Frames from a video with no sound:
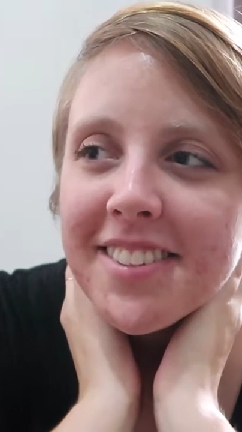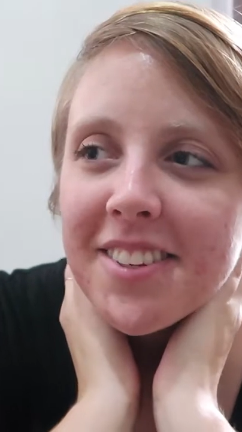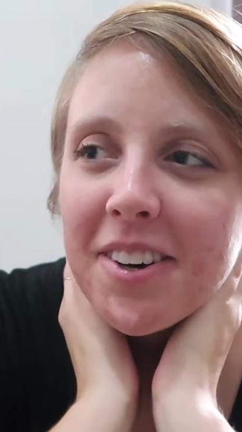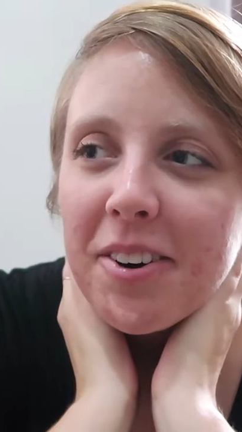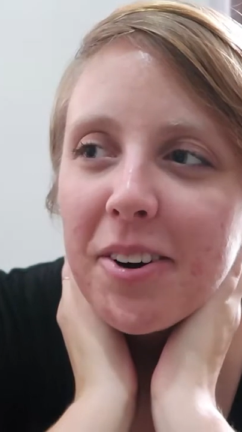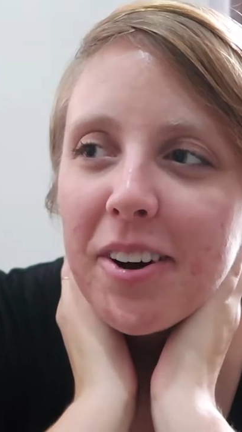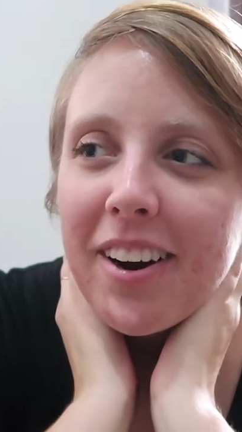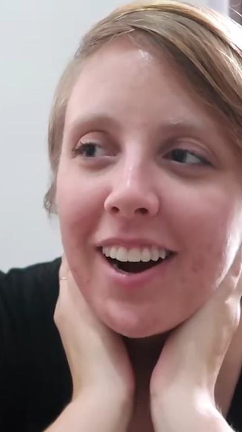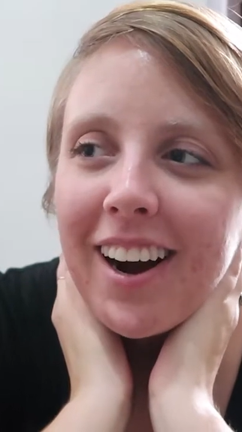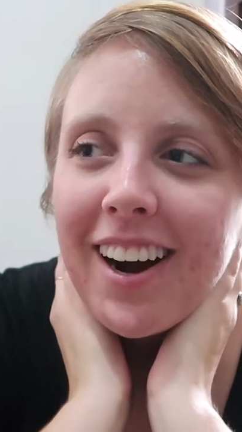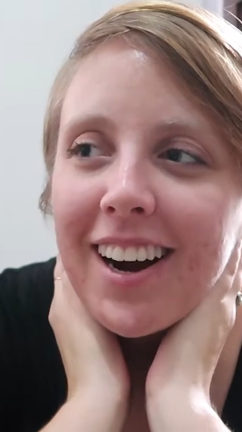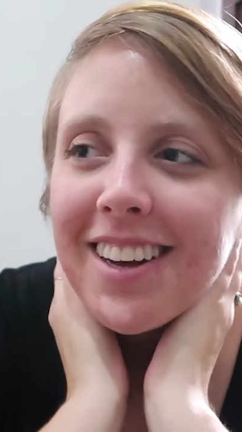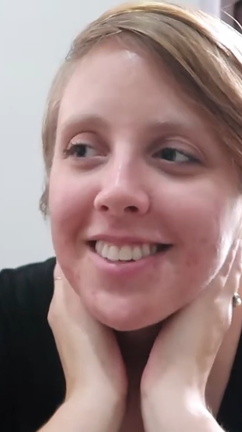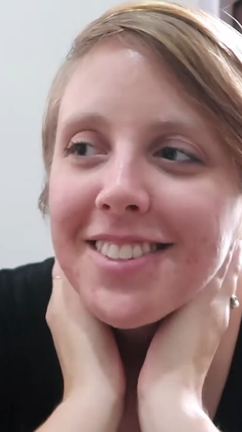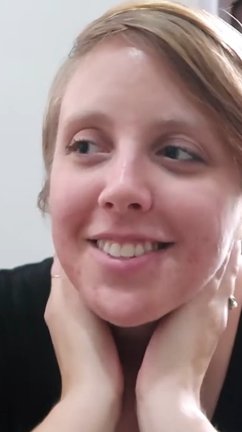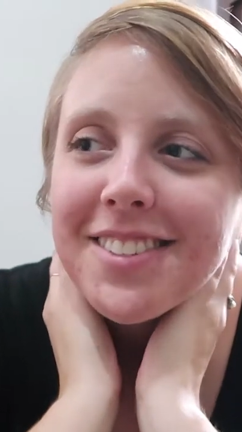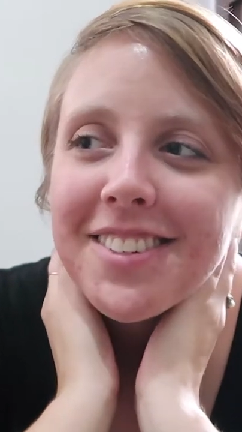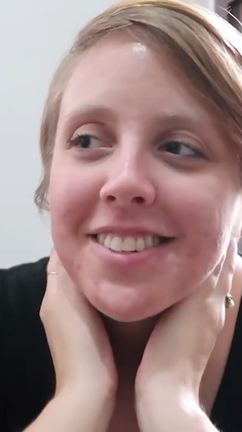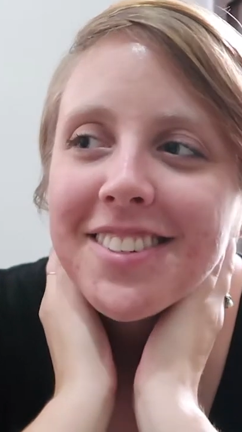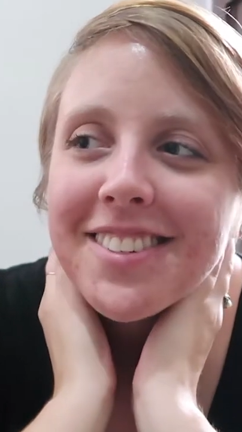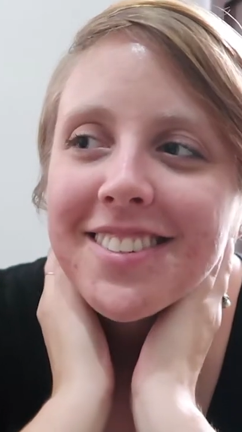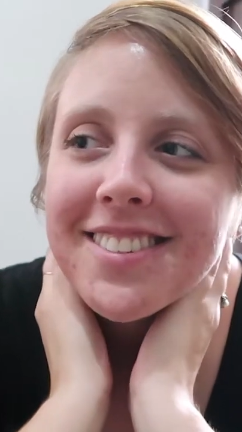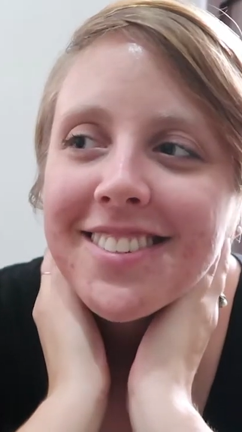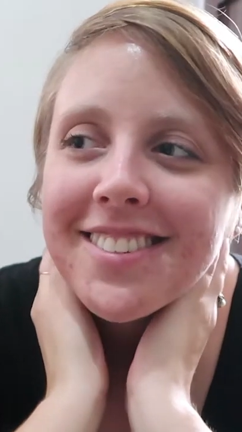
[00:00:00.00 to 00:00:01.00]
or
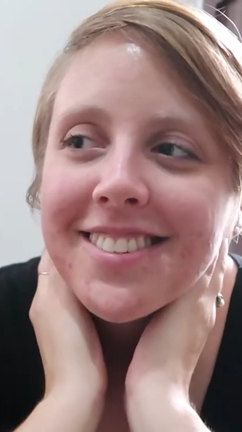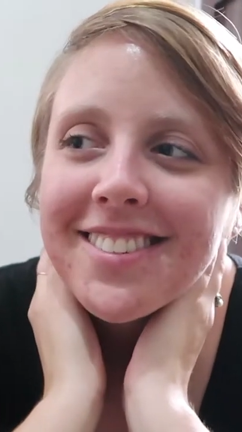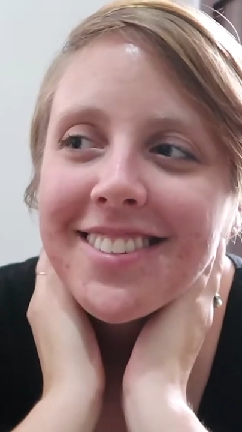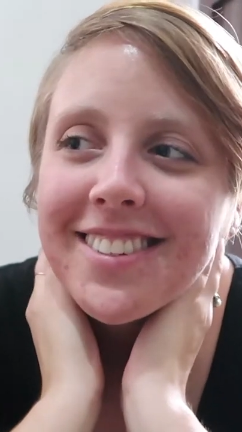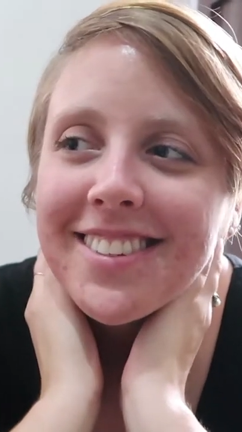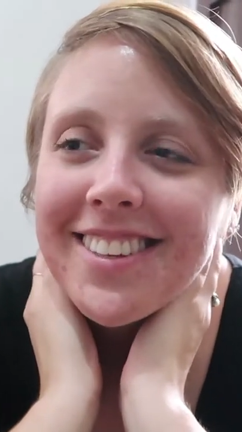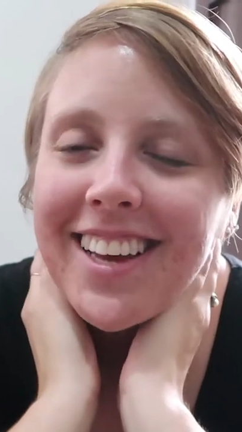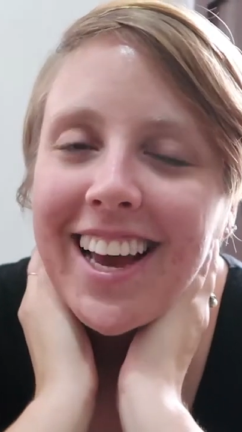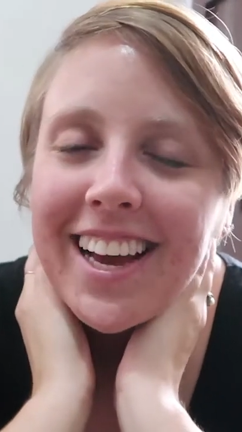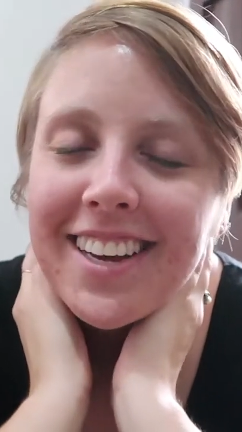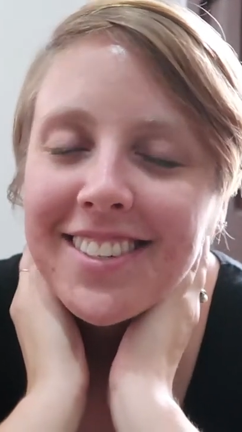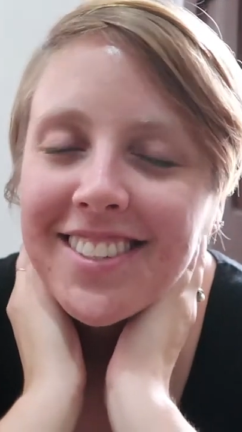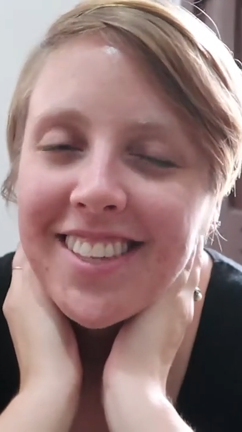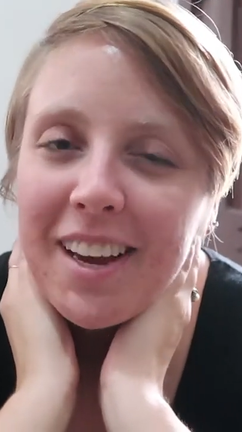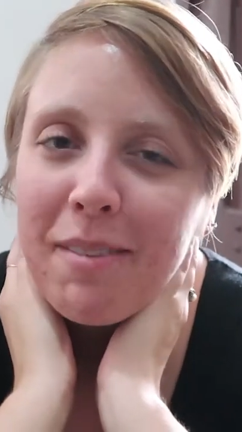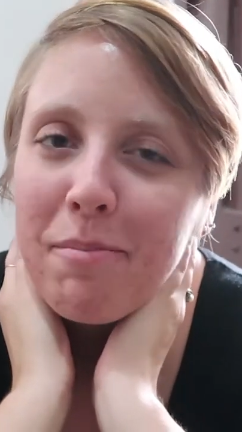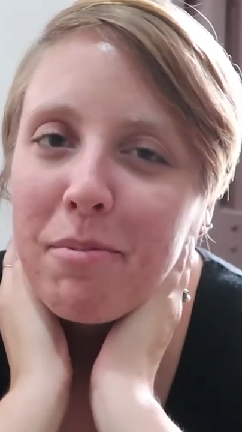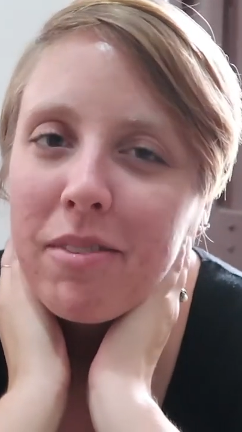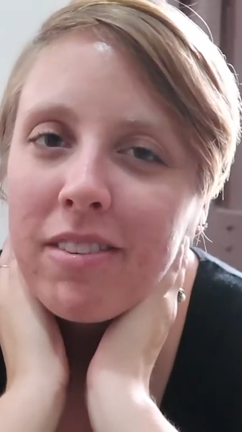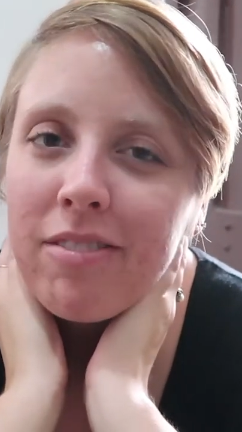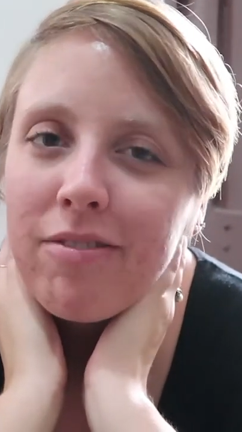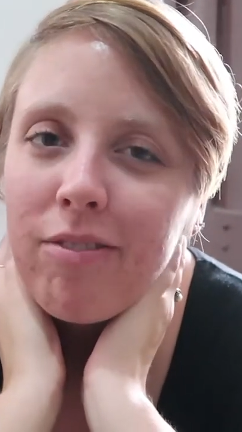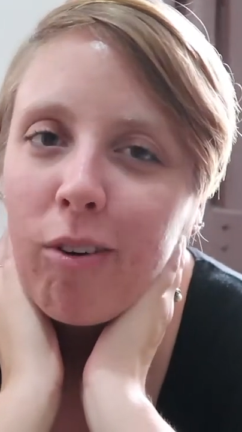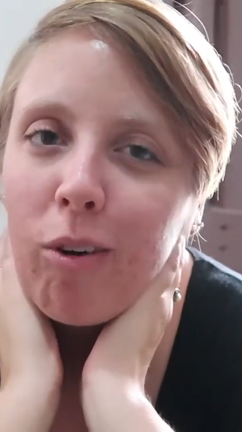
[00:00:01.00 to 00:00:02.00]
hostels
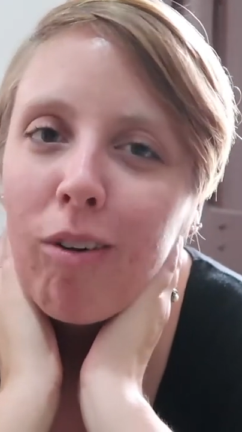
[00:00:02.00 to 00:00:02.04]
except